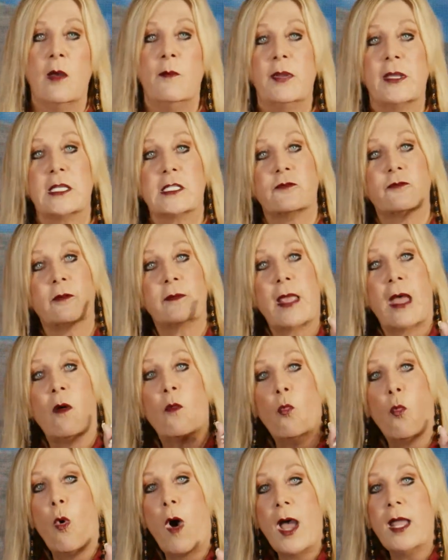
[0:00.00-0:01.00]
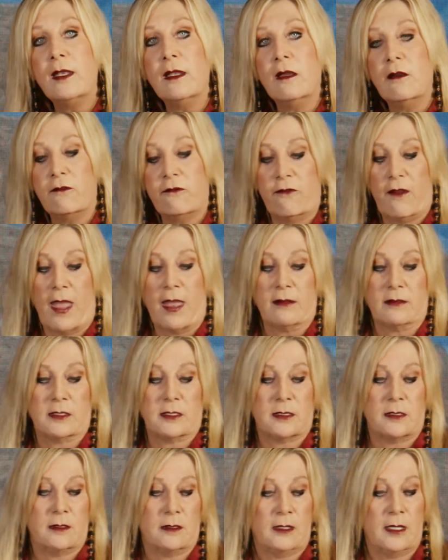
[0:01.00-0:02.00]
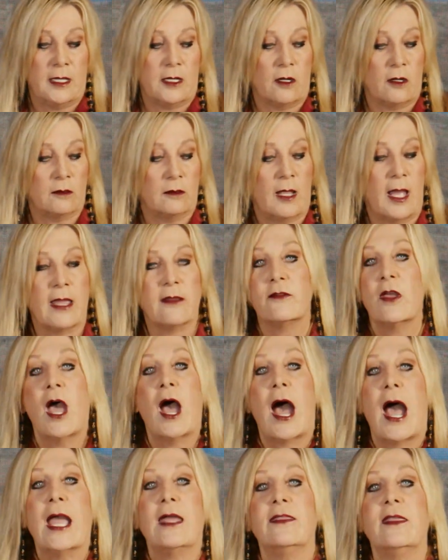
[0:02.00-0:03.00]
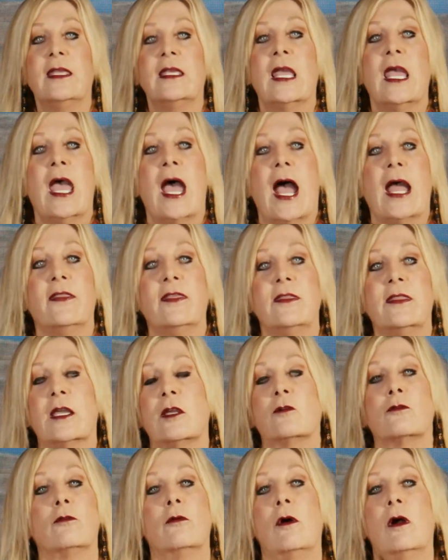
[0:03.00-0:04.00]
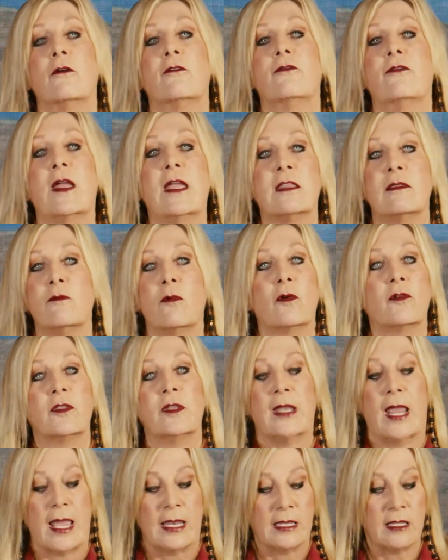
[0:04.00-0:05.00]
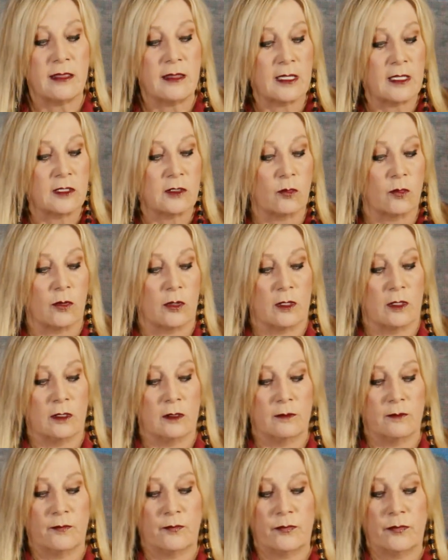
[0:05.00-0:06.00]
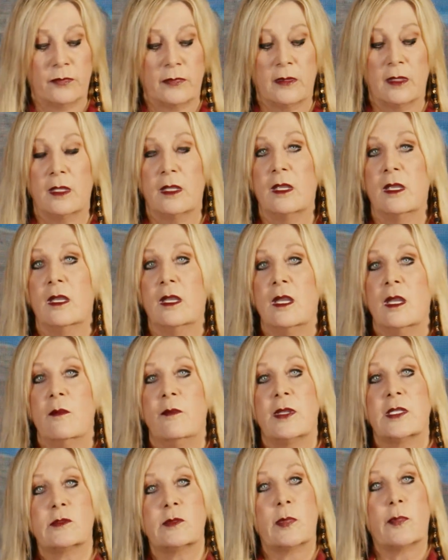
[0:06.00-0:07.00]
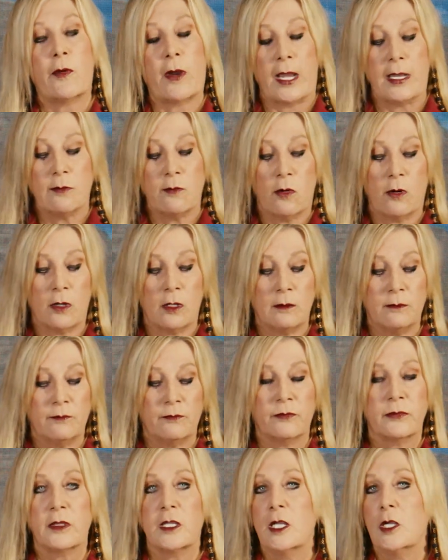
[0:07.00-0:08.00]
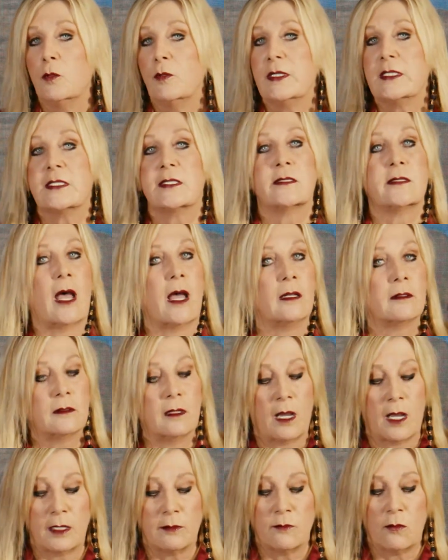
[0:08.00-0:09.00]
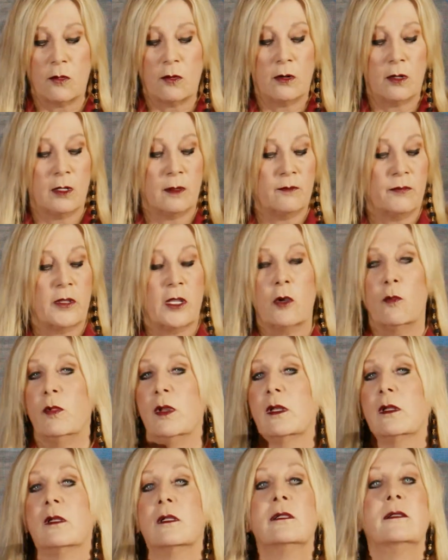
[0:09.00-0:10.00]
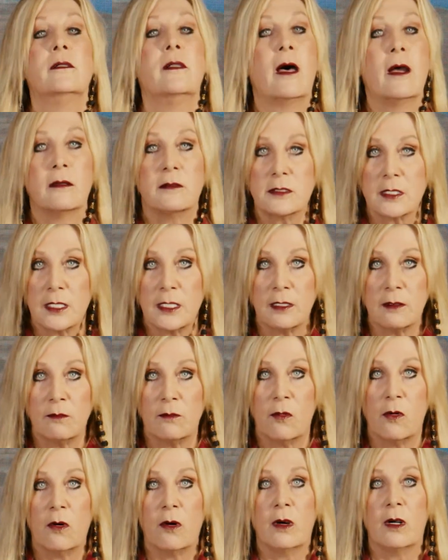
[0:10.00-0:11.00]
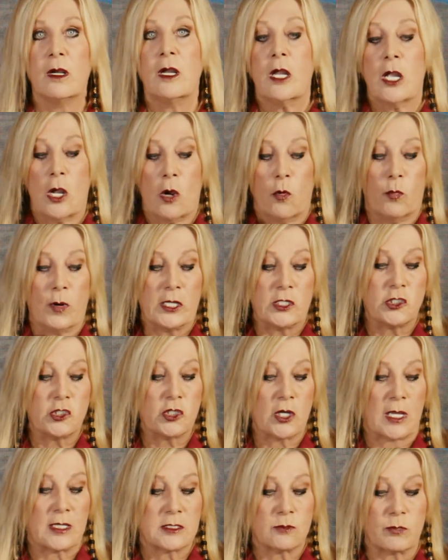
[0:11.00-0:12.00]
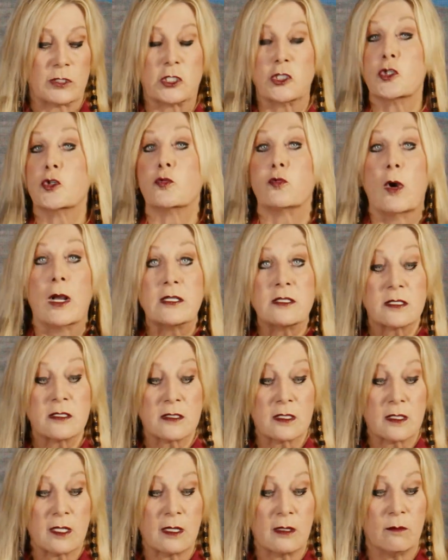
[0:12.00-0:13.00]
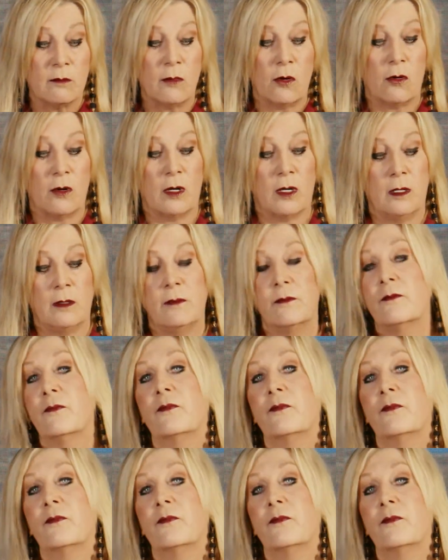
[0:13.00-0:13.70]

Because from that one event in our life, I think that grew our faith more than anything in the world. Because we prayed more, we sought God more, we clung to him more, we trusted him more.